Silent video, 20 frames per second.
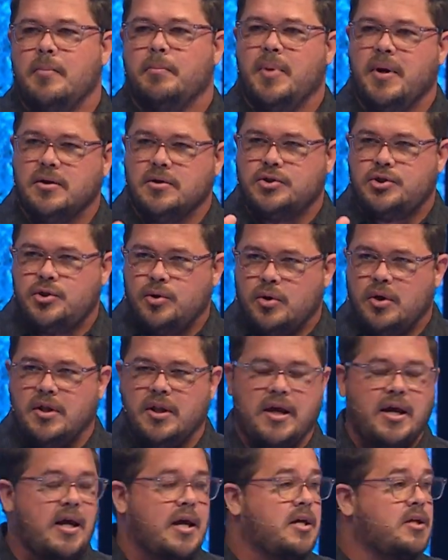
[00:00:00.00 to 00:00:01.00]
but
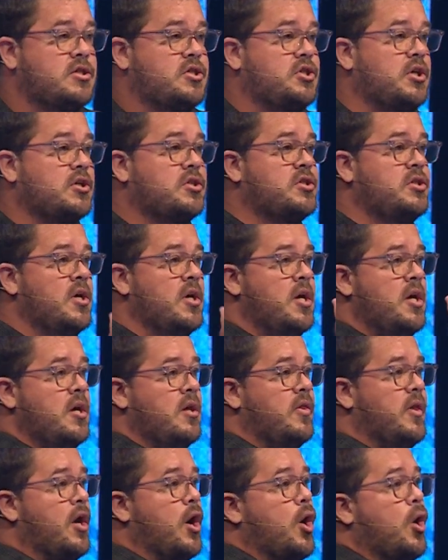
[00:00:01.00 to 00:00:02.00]
shortly, it's just
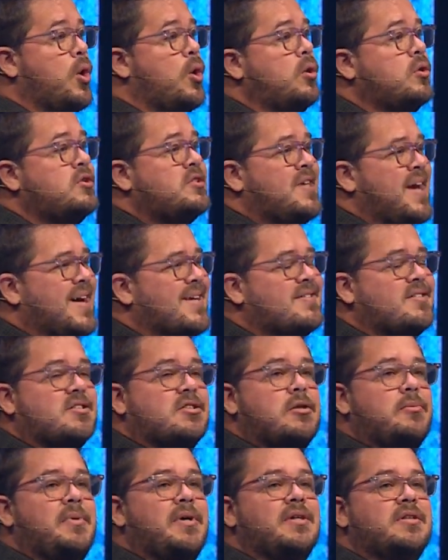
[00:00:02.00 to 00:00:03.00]
the Old
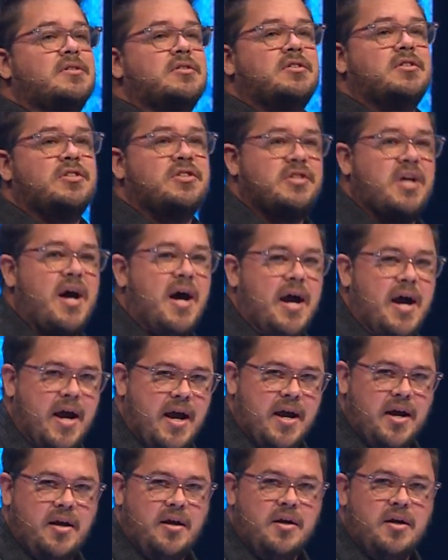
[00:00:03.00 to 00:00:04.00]
Testament
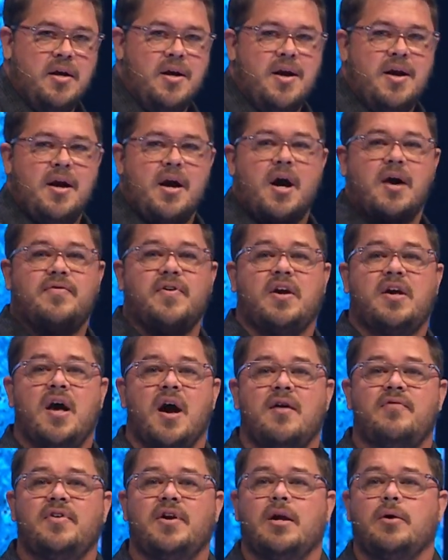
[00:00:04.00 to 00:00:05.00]
sign of a
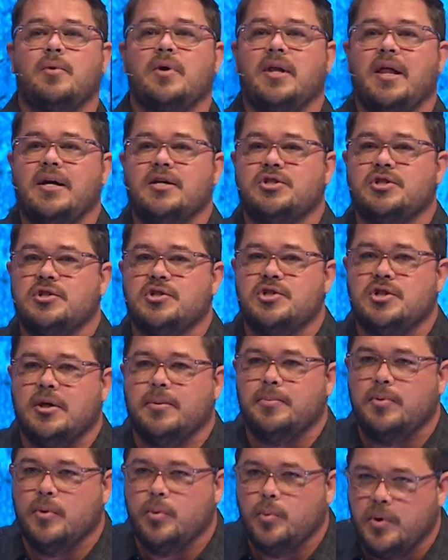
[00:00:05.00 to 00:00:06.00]
covenant
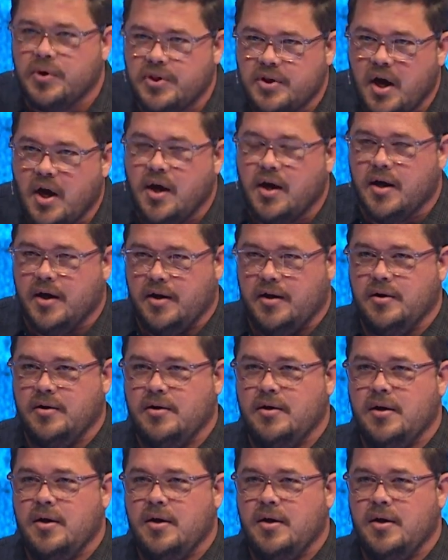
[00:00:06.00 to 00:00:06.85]
relationship with God,